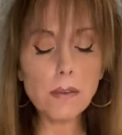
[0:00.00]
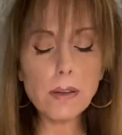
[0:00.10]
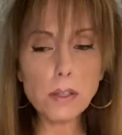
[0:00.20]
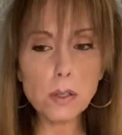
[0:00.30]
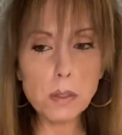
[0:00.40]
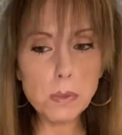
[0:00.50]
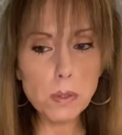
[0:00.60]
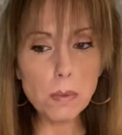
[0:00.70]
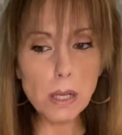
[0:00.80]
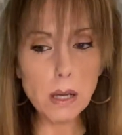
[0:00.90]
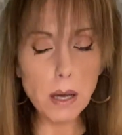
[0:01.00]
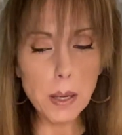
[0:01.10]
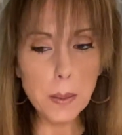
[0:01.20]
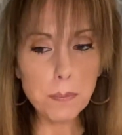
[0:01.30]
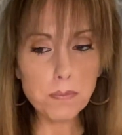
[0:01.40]
and you're going to be doing
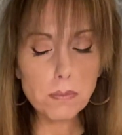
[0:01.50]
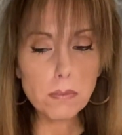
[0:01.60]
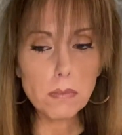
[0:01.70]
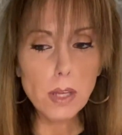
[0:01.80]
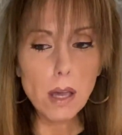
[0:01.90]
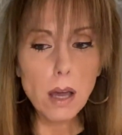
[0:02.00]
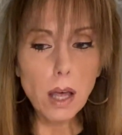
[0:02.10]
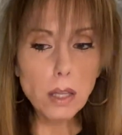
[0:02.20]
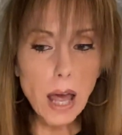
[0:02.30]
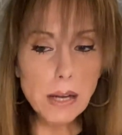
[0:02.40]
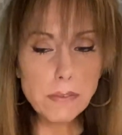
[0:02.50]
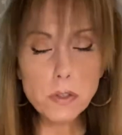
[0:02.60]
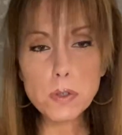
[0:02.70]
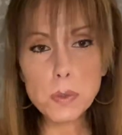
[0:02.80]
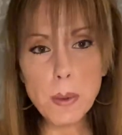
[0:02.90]
a lot of
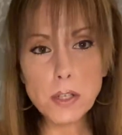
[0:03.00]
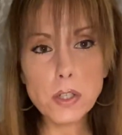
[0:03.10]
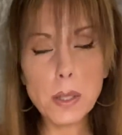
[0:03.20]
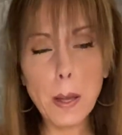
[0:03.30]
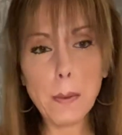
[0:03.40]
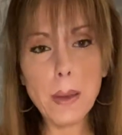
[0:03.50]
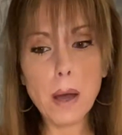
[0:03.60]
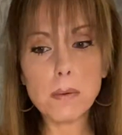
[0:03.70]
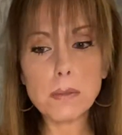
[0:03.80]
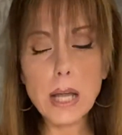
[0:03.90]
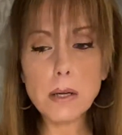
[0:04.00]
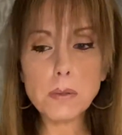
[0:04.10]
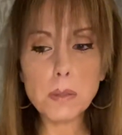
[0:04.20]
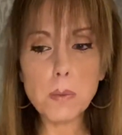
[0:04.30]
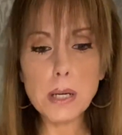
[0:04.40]
introspection about not
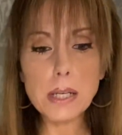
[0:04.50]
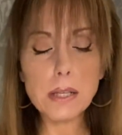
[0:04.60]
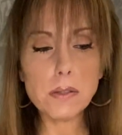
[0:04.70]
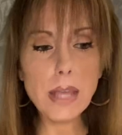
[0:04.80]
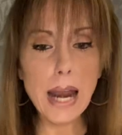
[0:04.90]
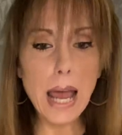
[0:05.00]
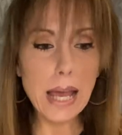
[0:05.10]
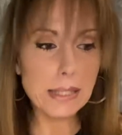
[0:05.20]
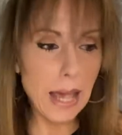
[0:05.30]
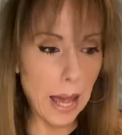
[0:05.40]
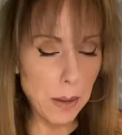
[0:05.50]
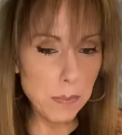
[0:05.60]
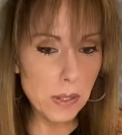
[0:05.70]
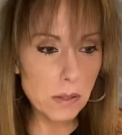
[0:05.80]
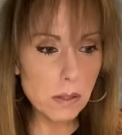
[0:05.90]
only what it is that has
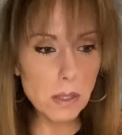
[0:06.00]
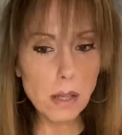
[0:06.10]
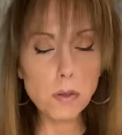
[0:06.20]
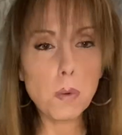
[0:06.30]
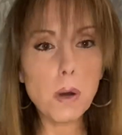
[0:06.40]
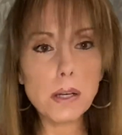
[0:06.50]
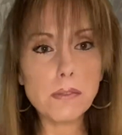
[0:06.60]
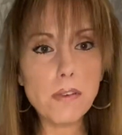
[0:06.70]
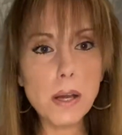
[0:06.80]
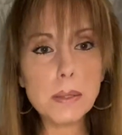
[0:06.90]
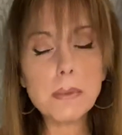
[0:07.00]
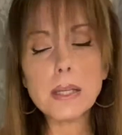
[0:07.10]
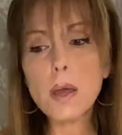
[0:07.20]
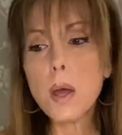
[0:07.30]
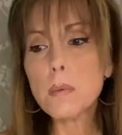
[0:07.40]
happened in your work
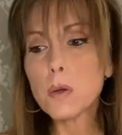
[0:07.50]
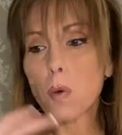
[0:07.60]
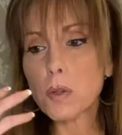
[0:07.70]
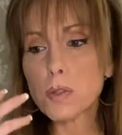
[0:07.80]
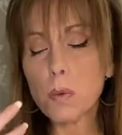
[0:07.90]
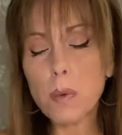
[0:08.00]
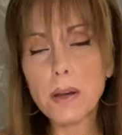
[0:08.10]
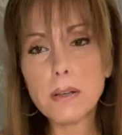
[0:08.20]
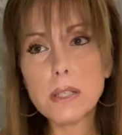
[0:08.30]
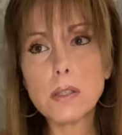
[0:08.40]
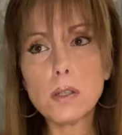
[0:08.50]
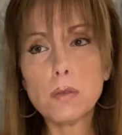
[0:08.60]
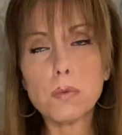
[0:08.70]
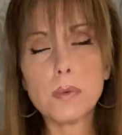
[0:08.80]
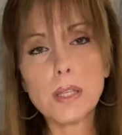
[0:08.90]
environment, but also where it is that
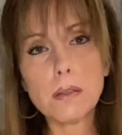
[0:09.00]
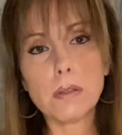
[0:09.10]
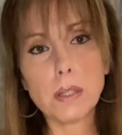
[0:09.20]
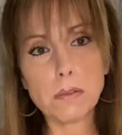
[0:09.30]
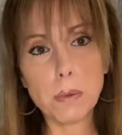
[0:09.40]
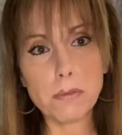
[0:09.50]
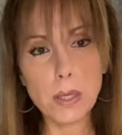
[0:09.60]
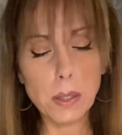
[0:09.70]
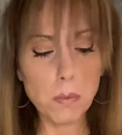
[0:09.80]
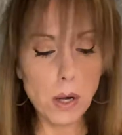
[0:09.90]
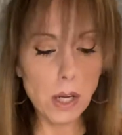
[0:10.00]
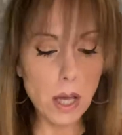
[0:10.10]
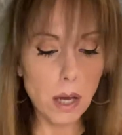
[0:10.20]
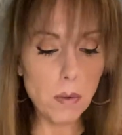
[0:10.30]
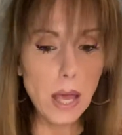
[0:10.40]
you really, really, really want to
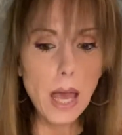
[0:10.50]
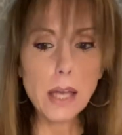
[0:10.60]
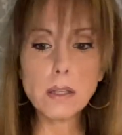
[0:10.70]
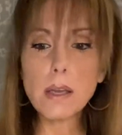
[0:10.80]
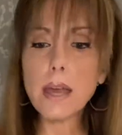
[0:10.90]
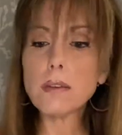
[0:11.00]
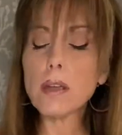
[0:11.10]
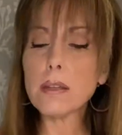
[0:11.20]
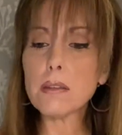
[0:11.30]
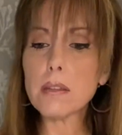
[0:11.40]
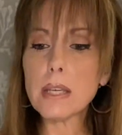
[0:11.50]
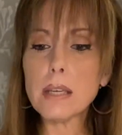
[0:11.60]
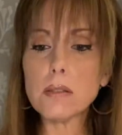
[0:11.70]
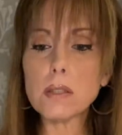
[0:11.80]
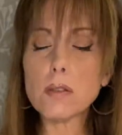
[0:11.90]
go. And the thing
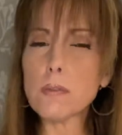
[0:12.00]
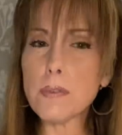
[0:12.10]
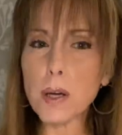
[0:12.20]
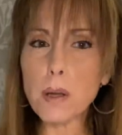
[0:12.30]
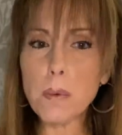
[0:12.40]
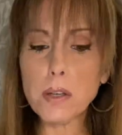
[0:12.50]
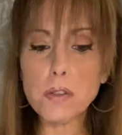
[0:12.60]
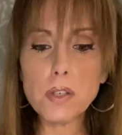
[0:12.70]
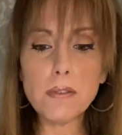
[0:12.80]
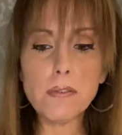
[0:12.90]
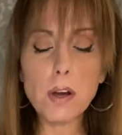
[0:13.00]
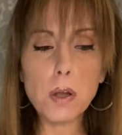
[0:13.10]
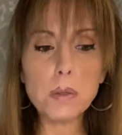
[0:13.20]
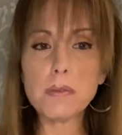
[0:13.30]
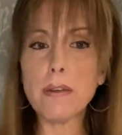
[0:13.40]
is, it's a Virgo energy.
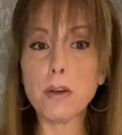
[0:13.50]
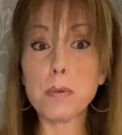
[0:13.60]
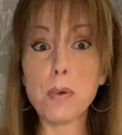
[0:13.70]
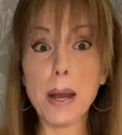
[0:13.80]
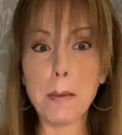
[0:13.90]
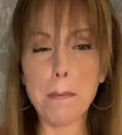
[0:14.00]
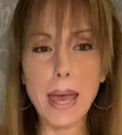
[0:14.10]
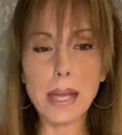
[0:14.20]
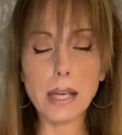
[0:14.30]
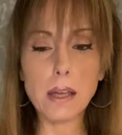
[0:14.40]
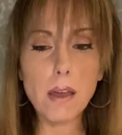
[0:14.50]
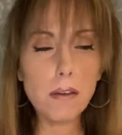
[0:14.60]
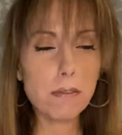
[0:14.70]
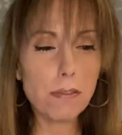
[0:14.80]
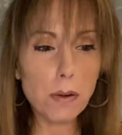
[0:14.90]
Virgo is very pragmatic,
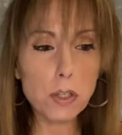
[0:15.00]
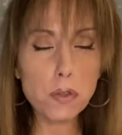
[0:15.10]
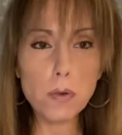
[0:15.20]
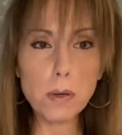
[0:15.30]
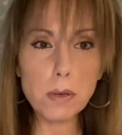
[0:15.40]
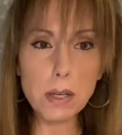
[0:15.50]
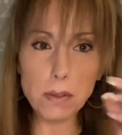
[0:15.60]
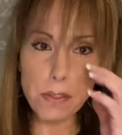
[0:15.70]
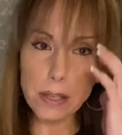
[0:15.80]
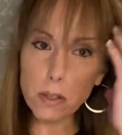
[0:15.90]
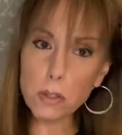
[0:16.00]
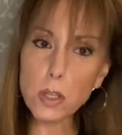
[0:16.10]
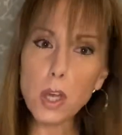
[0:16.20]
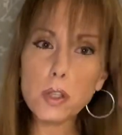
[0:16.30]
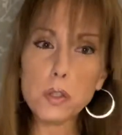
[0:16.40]
very strong critical thinkers.
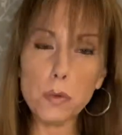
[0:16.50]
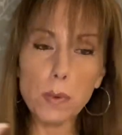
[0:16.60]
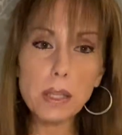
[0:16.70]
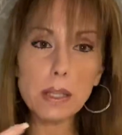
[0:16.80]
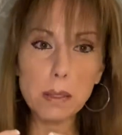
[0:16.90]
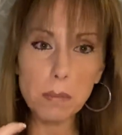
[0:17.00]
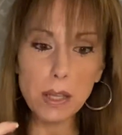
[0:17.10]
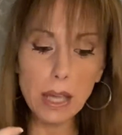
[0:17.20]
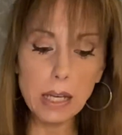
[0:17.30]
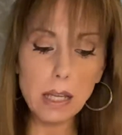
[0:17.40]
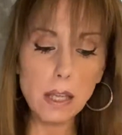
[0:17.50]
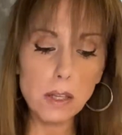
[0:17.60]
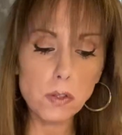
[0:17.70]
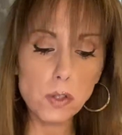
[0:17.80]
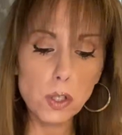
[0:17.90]
So you're really going to be getting
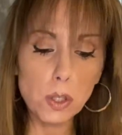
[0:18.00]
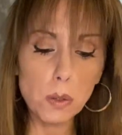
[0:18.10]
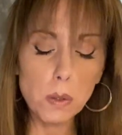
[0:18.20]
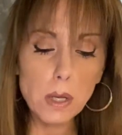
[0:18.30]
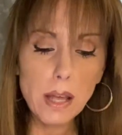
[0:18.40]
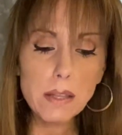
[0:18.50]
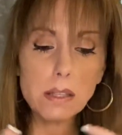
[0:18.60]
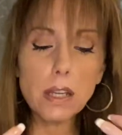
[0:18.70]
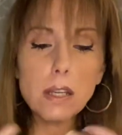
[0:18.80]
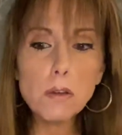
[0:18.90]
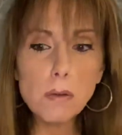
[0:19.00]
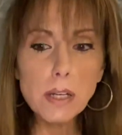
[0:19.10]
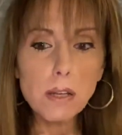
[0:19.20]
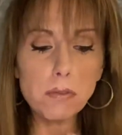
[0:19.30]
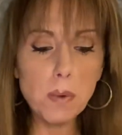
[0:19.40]
into the nitty
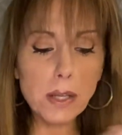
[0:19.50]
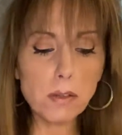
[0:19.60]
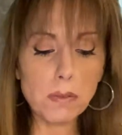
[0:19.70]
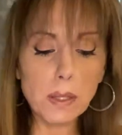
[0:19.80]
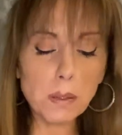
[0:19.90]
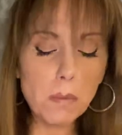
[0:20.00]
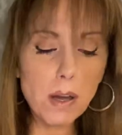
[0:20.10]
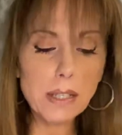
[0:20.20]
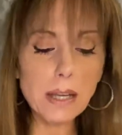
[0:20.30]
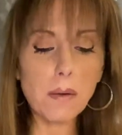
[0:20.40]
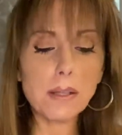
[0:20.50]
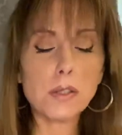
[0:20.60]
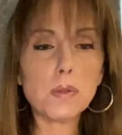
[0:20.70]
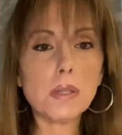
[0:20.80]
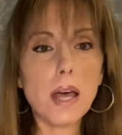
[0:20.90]
gritty of what you really want. Now, I
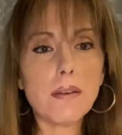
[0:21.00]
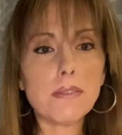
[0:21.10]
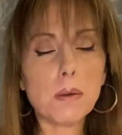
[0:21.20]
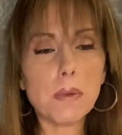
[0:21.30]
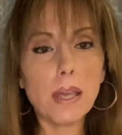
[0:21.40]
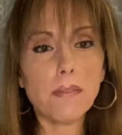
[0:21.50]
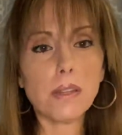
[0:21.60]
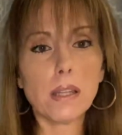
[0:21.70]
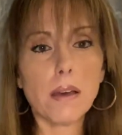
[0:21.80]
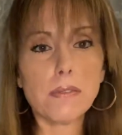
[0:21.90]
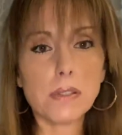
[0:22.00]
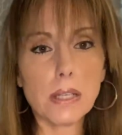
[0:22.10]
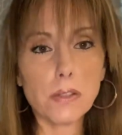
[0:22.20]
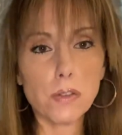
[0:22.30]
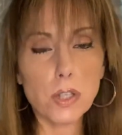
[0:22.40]
do love that we have the Lover's
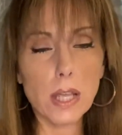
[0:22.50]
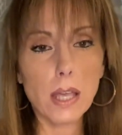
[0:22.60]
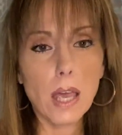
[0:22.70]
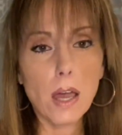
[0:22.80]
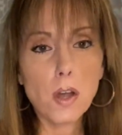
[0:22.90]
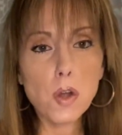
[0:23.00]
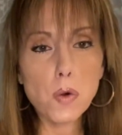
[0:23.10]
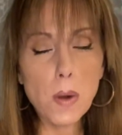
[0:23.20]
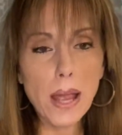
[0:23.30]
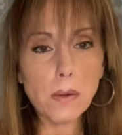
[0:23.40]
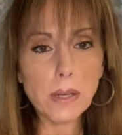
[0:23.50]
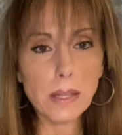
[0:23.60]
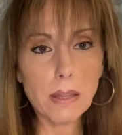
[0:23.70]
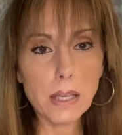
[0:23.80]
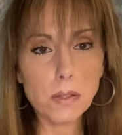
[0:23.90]
energy
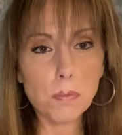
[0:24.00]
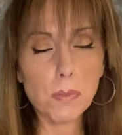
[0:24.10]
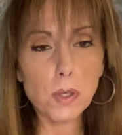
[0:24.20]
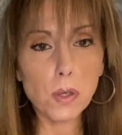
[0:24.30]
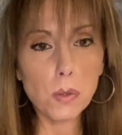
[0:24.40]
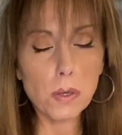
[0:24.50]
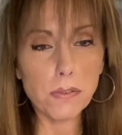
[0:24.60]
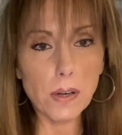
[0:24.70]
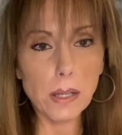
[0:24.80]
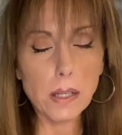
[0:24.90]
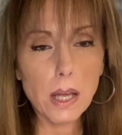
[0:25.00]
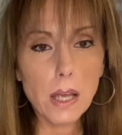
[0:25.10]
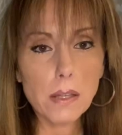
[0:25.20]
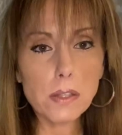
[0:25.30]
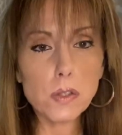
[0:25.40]
crowning this. Beautiful.
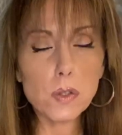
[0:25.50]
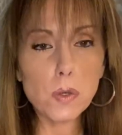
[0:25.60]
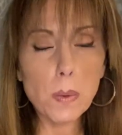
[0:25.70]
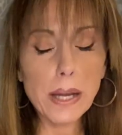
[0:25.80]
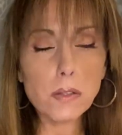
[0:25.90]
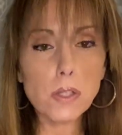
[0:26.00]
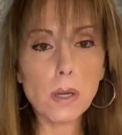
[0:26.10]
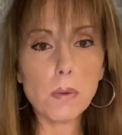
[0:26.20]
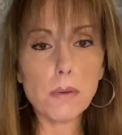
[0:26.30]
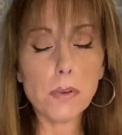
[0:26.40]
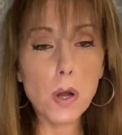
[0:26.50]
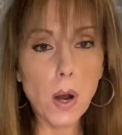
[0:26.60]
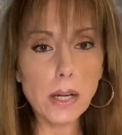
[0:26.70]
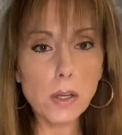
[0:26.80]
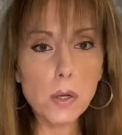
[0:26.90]
This is great. So
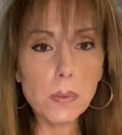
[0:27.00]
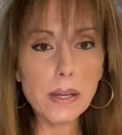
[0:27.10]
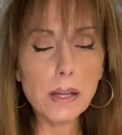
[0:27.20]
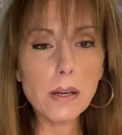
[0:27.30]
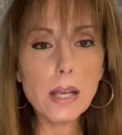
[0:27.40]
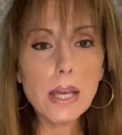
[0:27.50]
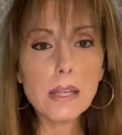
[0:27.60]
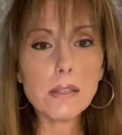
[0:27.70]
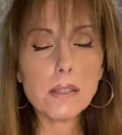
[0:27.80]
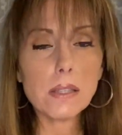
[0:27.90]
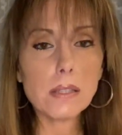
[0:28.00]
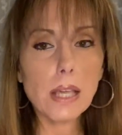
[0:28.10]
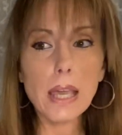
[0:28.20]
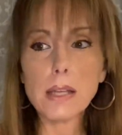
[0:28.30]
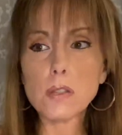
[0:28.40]
regarding career, this
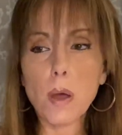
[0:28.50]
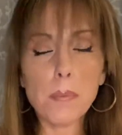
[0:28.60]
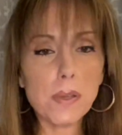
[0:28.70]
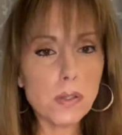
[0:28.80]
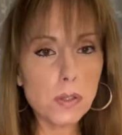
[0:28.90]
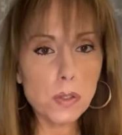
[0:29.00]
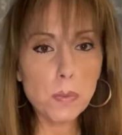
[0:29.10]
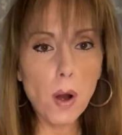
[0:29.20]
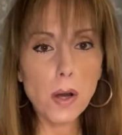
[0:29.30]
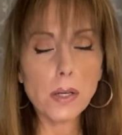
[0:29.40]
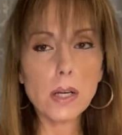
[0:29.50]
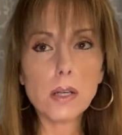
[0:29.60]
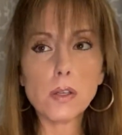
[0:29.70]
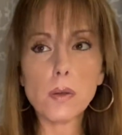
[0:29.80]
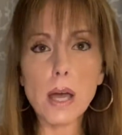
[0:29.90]
indicates a business partner.
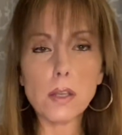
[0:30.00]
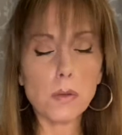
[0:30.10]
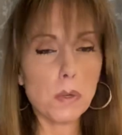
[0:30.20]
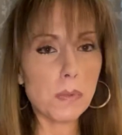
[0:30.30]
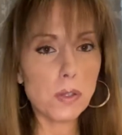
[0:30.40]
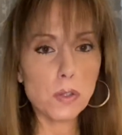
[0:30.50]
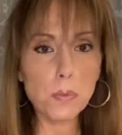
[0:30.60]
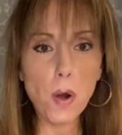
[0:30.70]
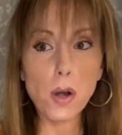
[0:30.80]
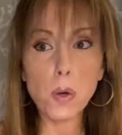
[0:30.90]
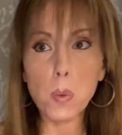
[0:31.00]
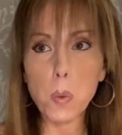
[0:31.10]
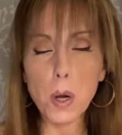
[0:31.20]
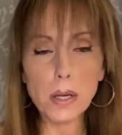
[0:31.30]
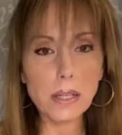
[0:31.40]
You and a business partner
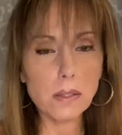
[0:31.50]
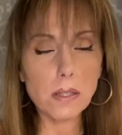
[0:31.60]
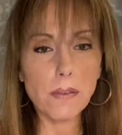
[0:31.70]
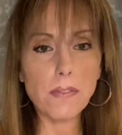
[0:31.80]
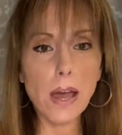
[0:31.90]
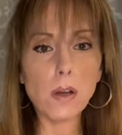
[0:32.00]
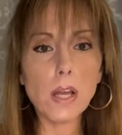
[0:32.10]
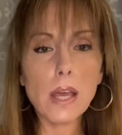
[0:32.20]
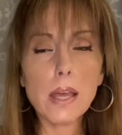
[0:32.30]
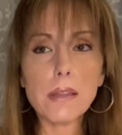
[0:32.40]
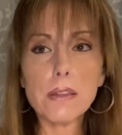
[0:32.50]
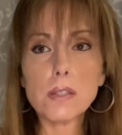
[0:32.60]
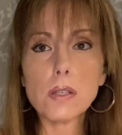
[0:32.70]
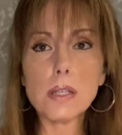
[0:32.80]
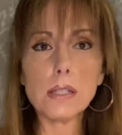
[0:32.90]
working stuff out.
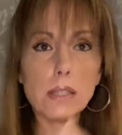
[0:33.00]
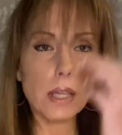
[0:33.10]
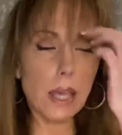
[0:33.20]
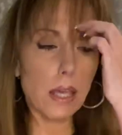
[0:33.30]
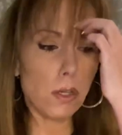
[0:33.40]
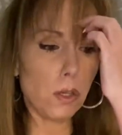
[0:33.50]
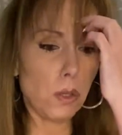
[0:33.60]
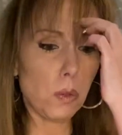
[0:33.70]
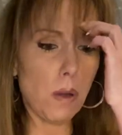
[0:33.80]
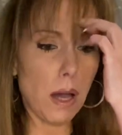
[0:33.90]
This could indicate you